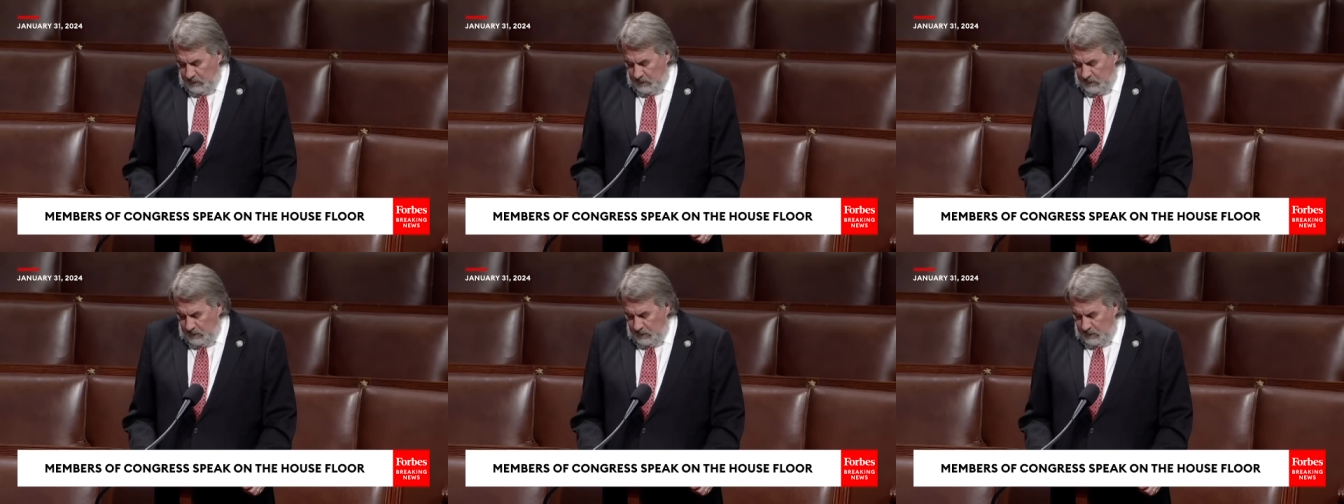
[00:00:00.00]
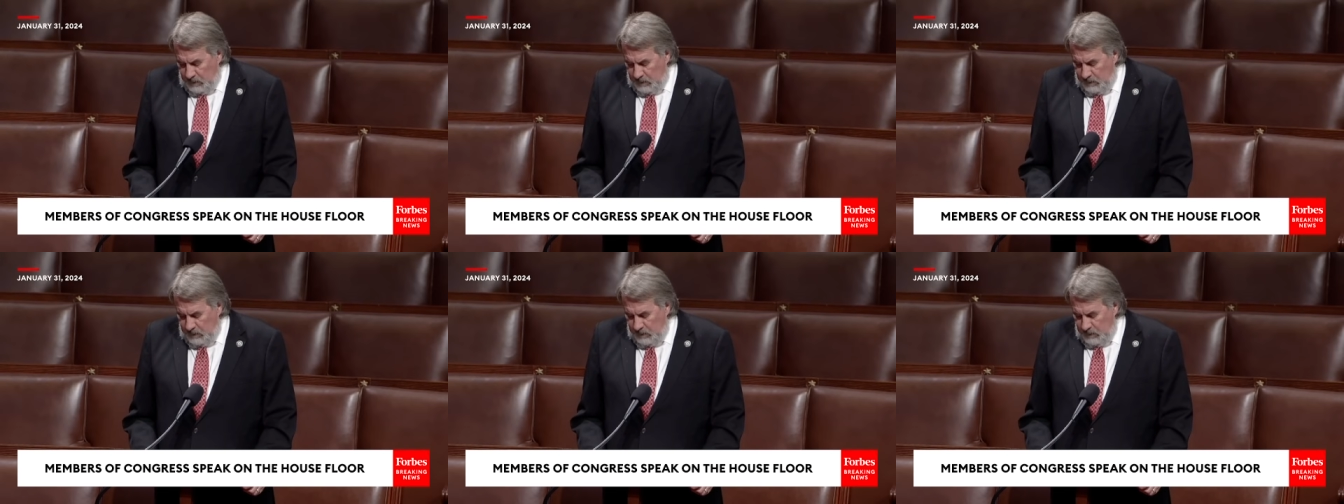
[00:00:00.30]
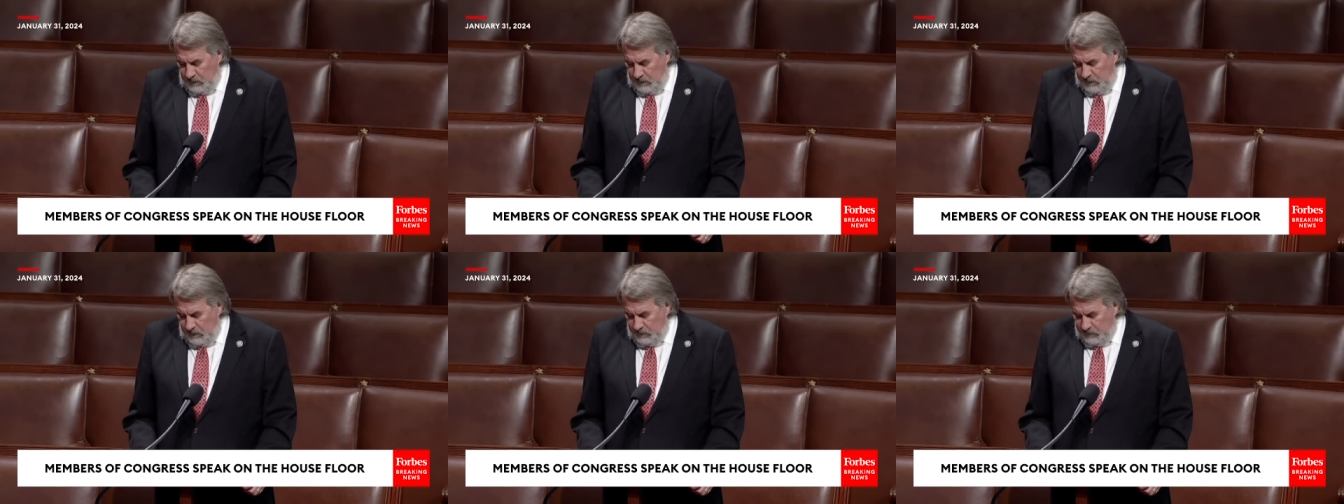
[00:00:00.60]
Uh,
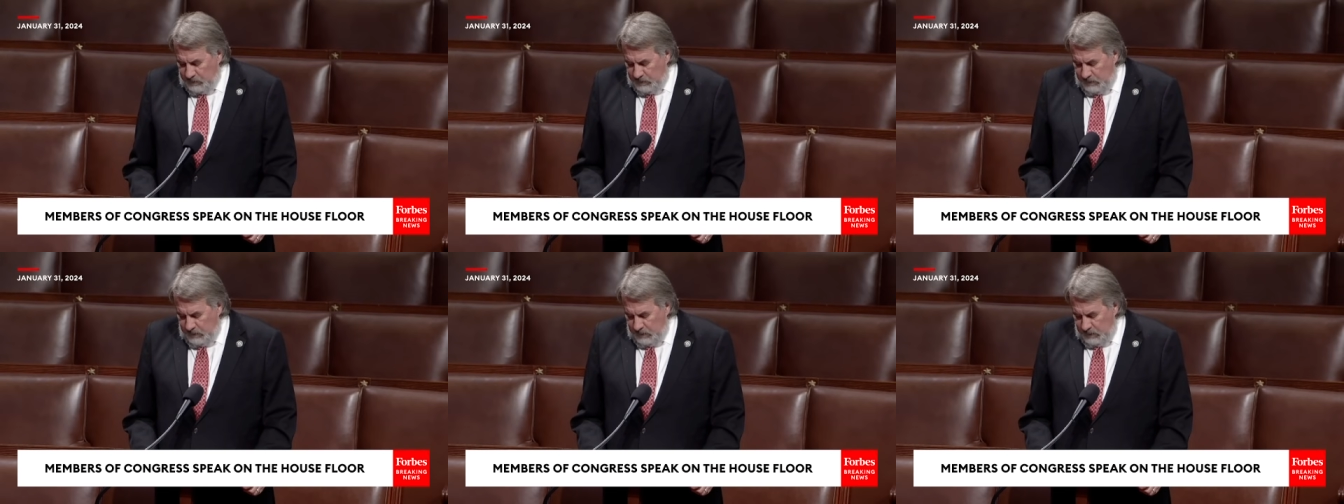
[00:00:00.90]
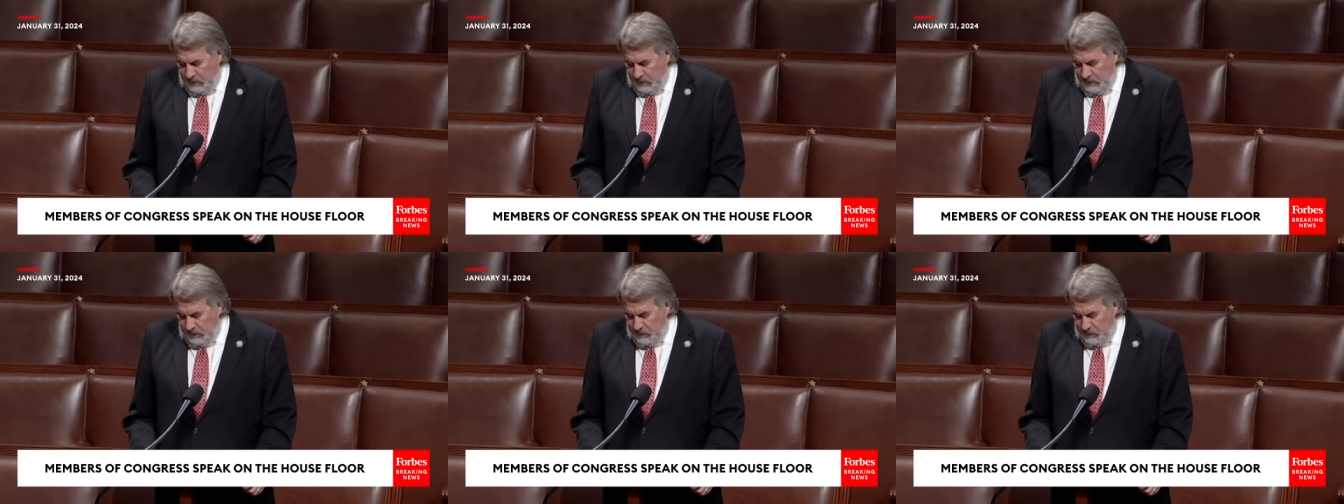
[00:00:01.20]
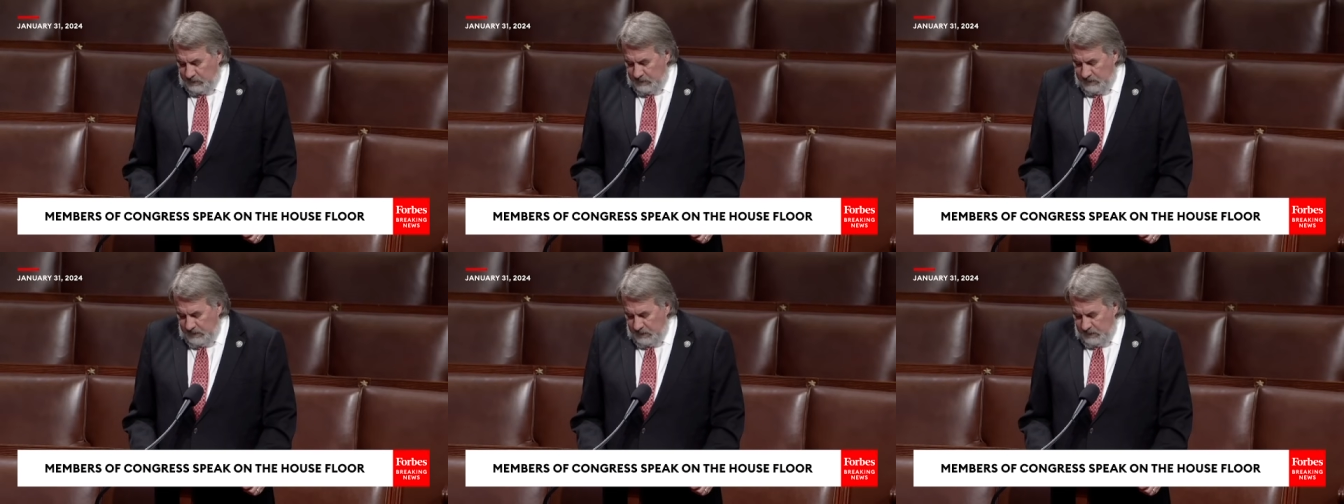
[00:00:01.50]
it's, uh, it's
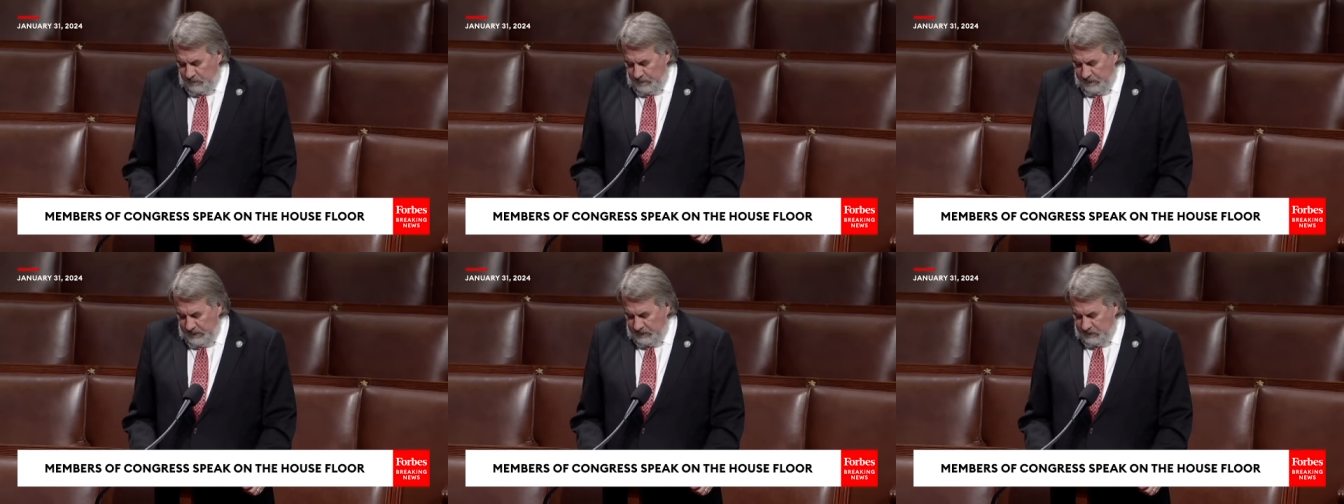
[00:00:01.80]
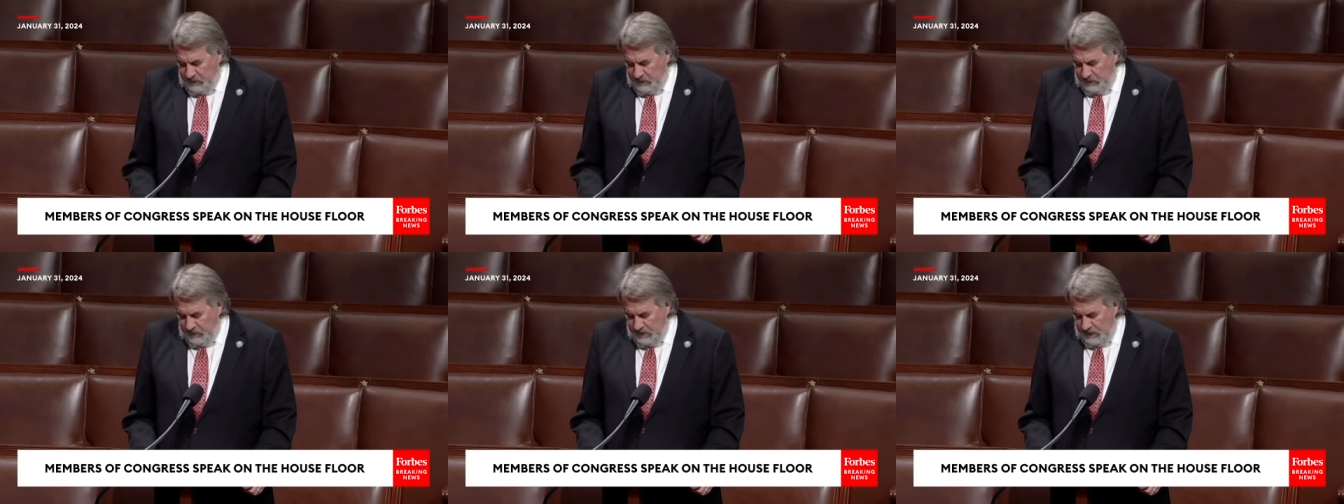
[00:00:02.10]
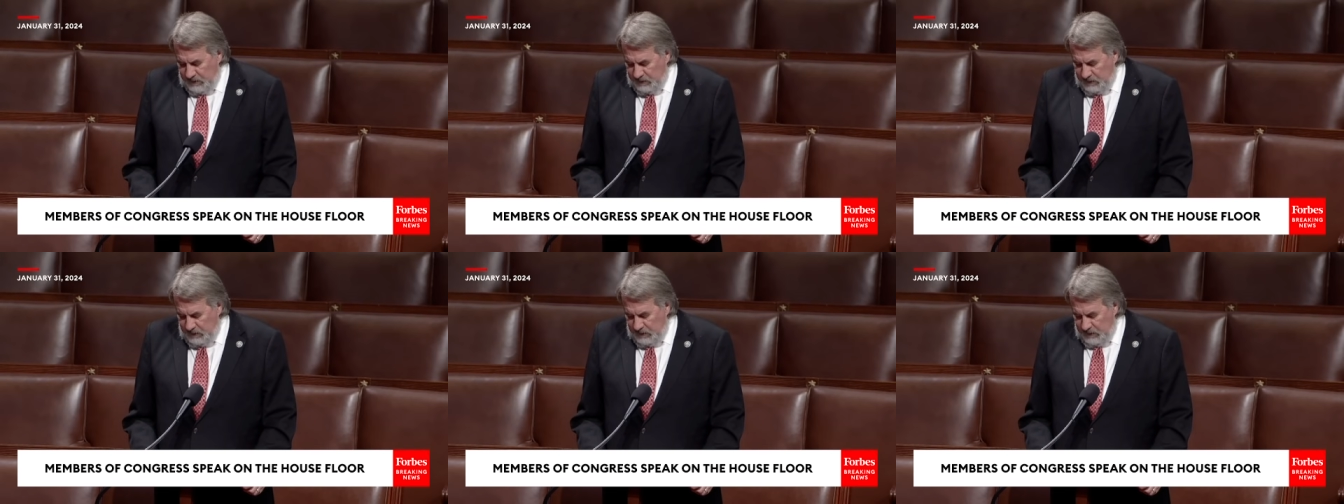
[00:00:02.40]
indeed a big
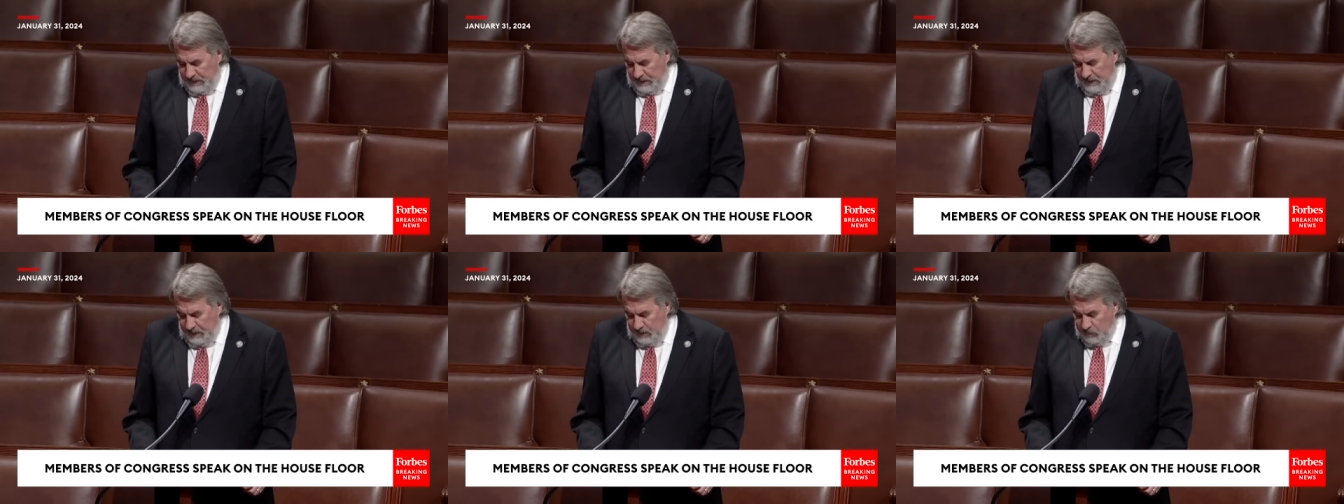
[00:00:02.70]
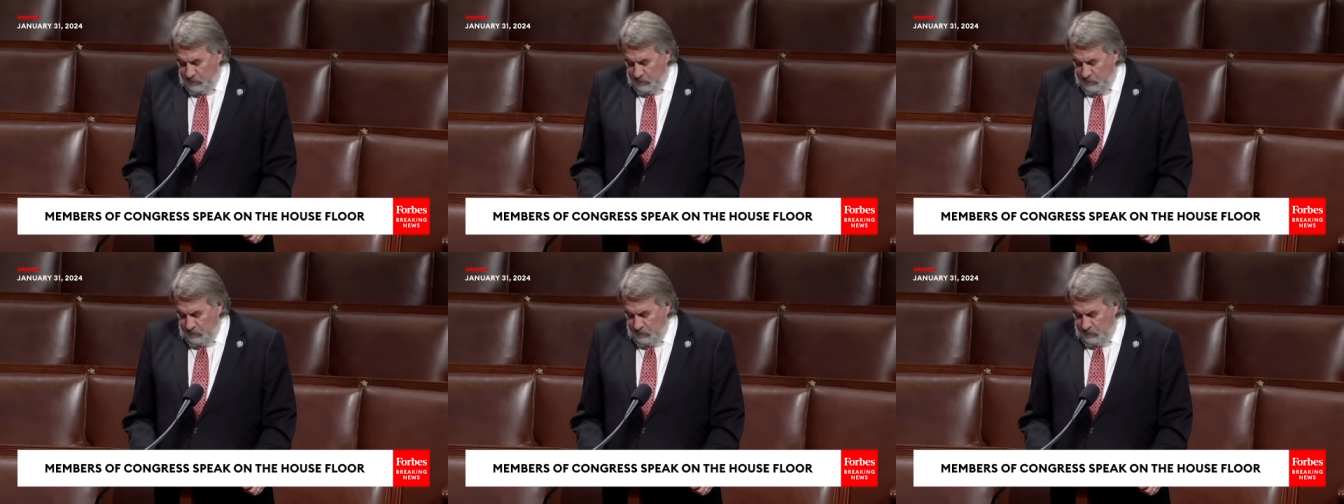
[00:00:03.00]
success on that,